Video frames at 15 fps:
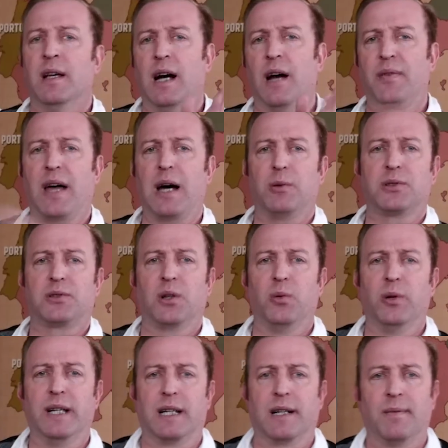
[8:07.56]
And that was the
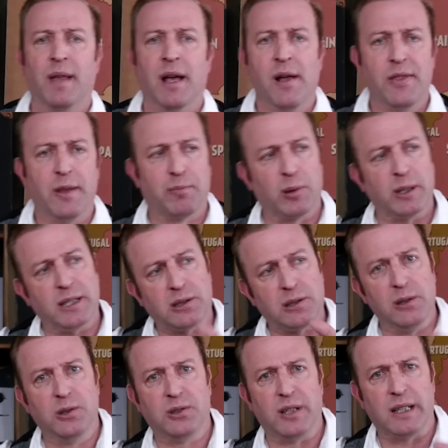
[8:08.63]
week. The British
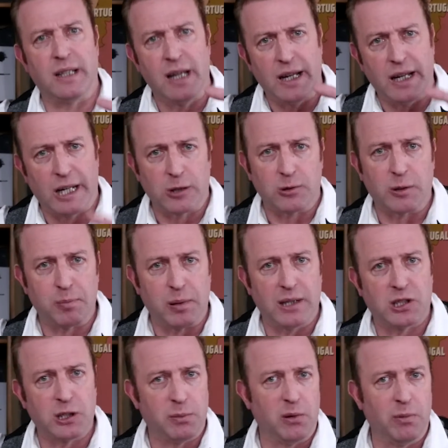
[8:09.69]
losing
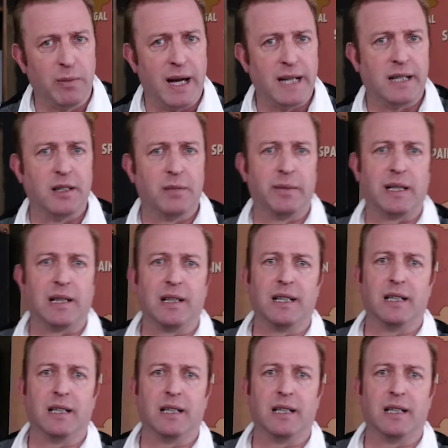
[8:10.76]
irreplaceable men in the Middle